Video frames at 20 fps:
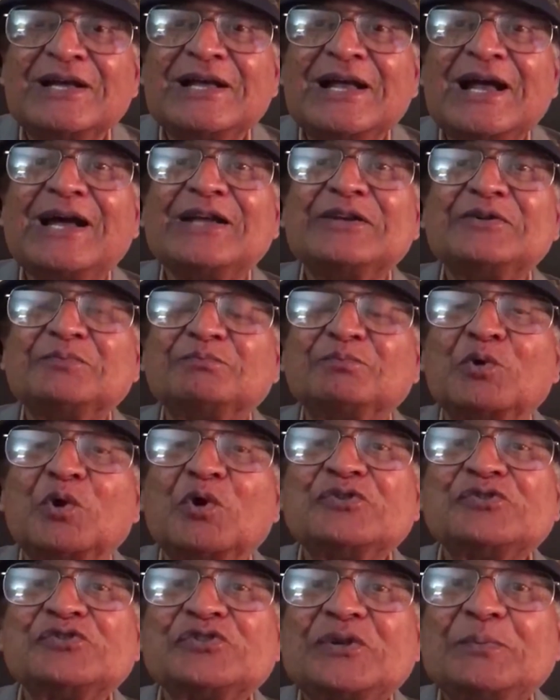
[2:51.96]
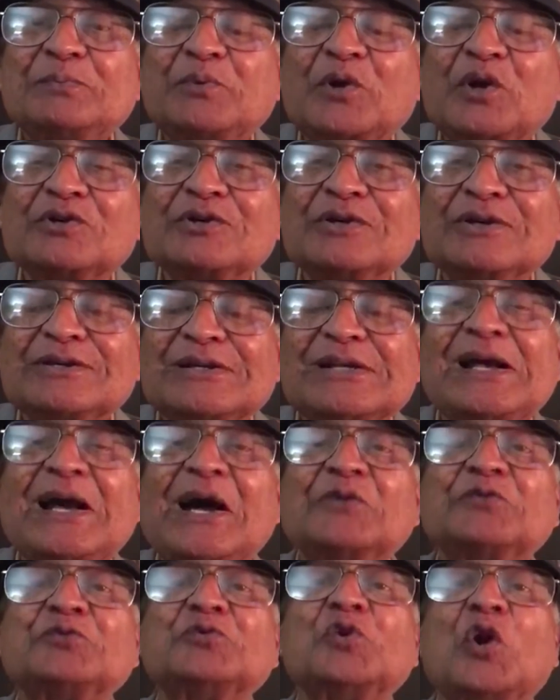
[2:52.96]
and most importantly,
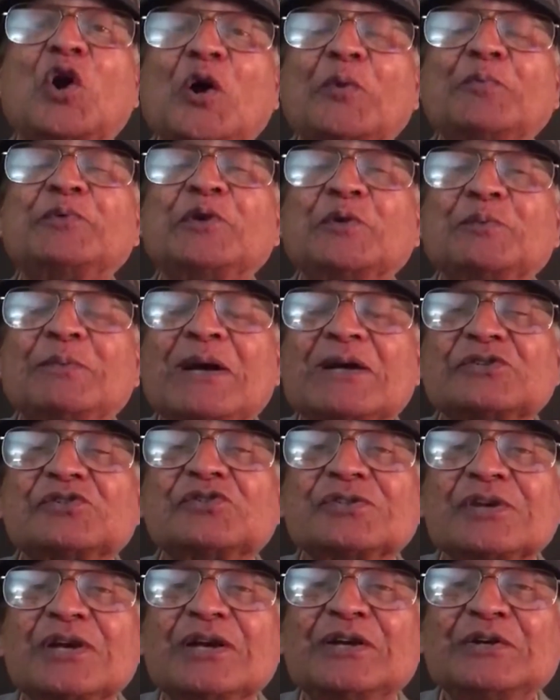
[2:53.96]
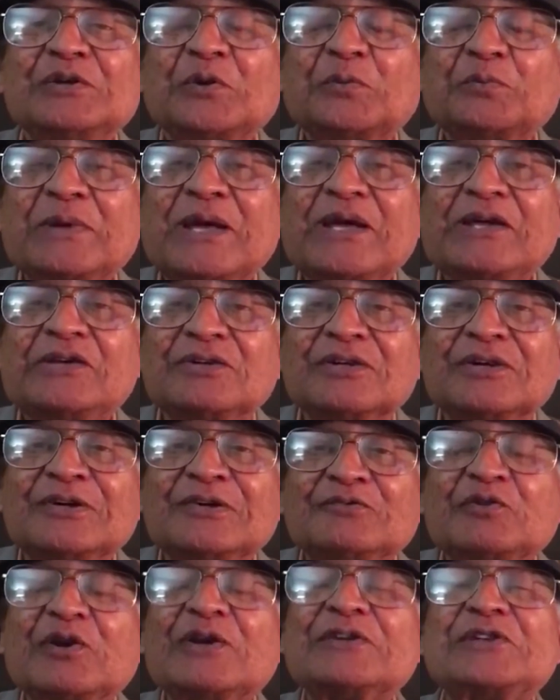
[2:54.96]
how to optimize your brain.
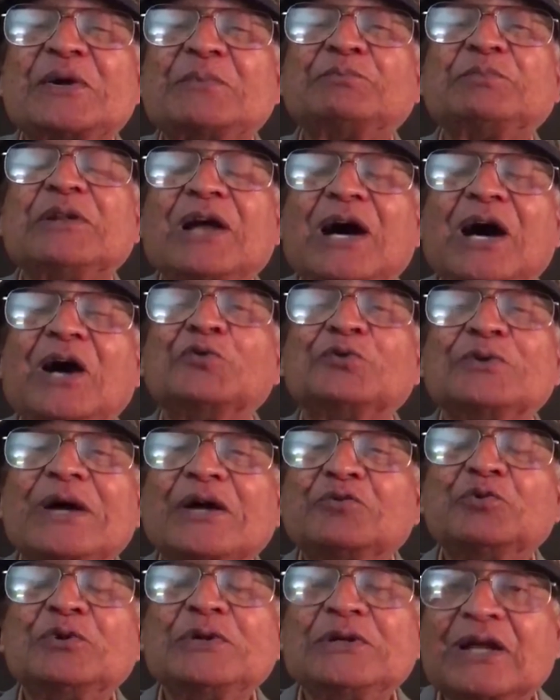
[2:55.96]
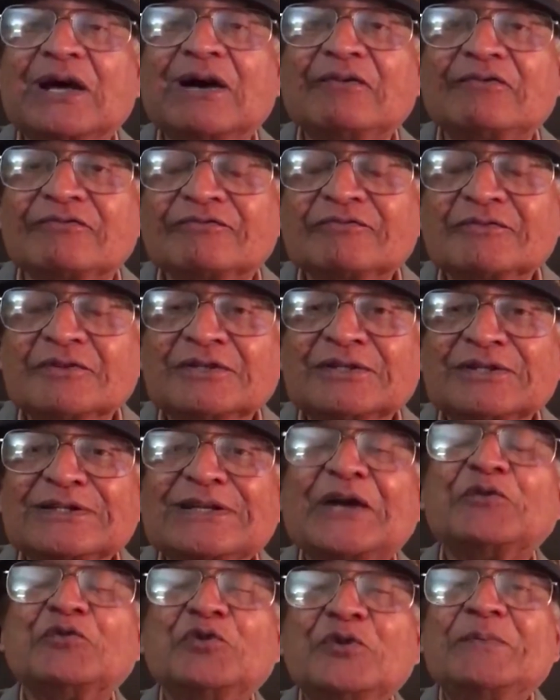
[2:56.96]
For example, how can we love?
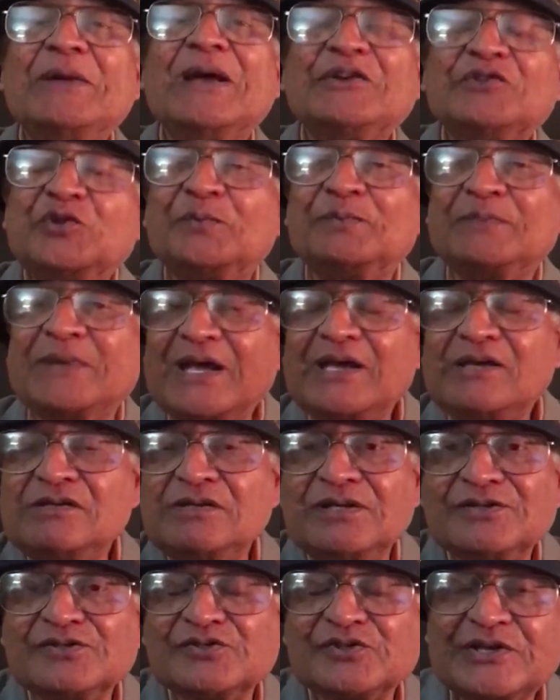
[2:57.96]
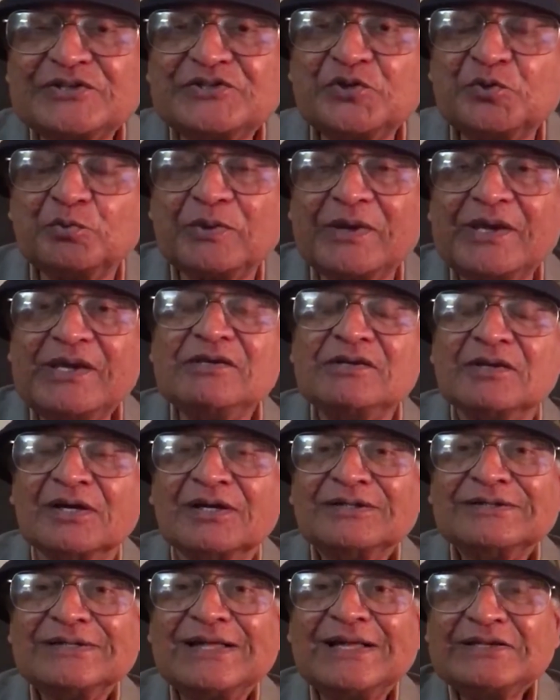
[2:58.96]
Can we make the brain in such a way
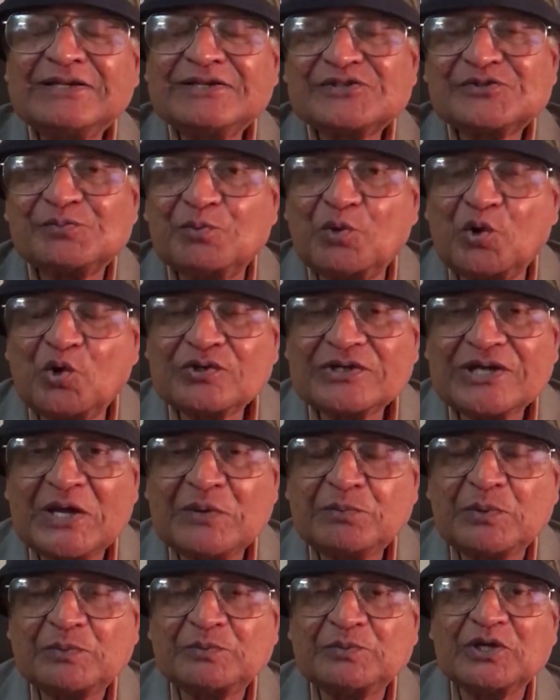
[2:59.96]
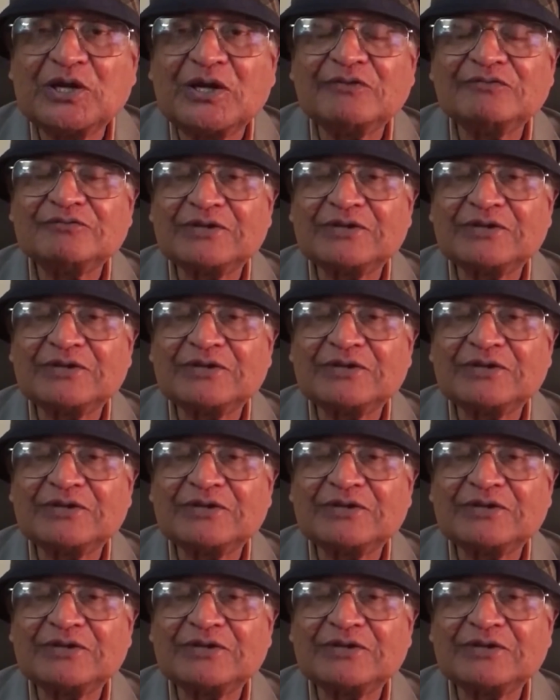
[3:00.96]
that it's more capable of